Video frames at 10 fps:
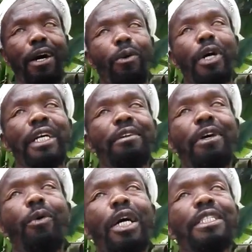Or
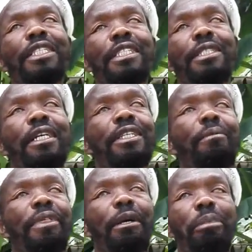whatever, once it's
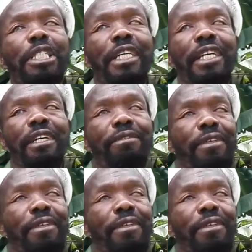something positive.